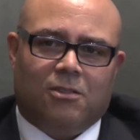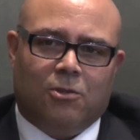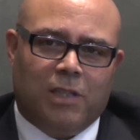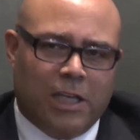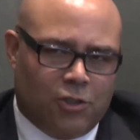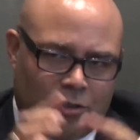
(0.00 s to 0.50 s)

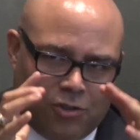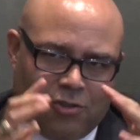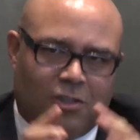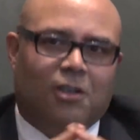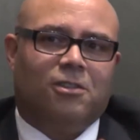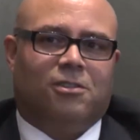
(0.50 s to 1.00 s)
You let your
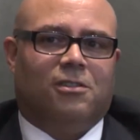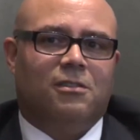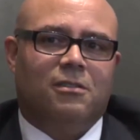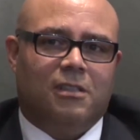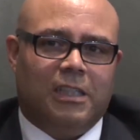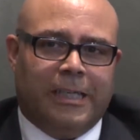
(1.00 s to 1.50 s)

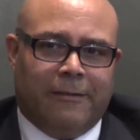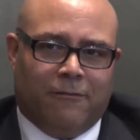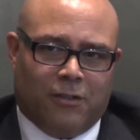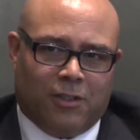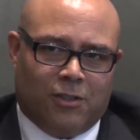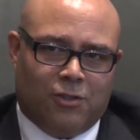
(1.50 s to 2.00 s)
soldiers eat
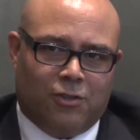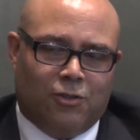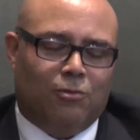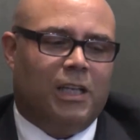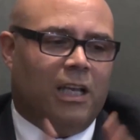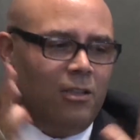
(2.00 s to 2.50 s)
first.
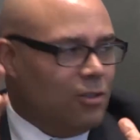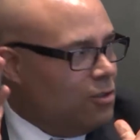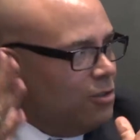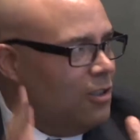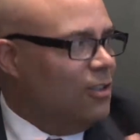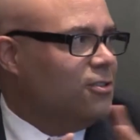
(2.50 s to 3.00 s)
You let your
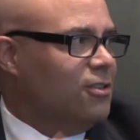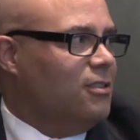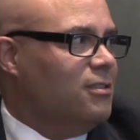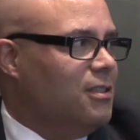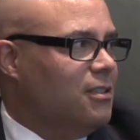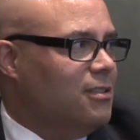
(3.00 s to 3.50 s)

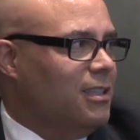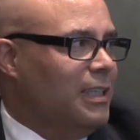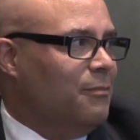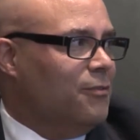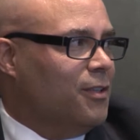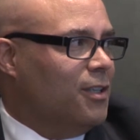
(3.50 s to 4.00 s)
soldiers
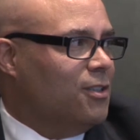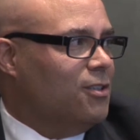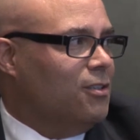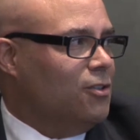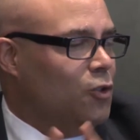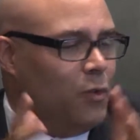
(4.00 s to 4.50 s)
sleep first.
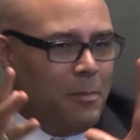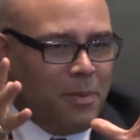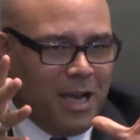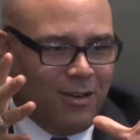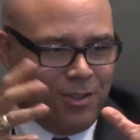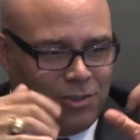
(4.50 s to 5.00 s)
You
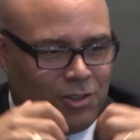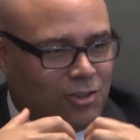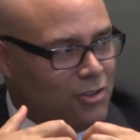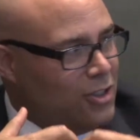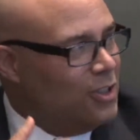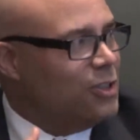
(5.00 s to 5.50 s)
empowered your
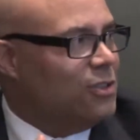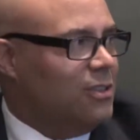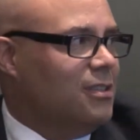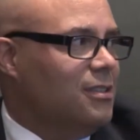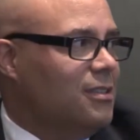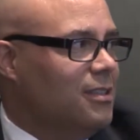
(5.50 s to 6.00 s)

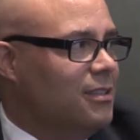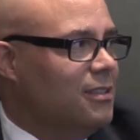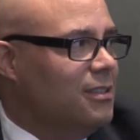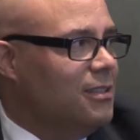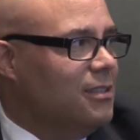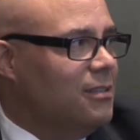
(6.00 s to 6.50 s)
soldiers
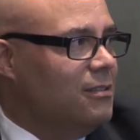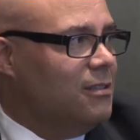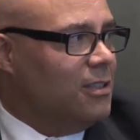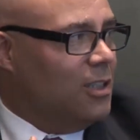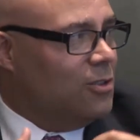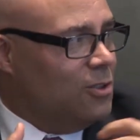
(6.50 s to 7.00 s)

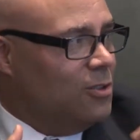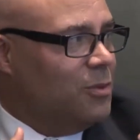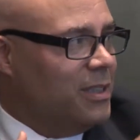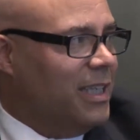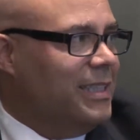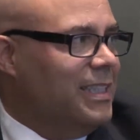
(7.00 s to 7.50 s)
to go do
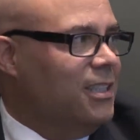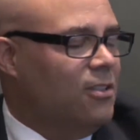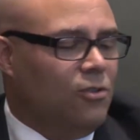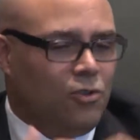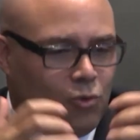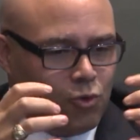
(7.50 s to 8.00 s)
what they need to do.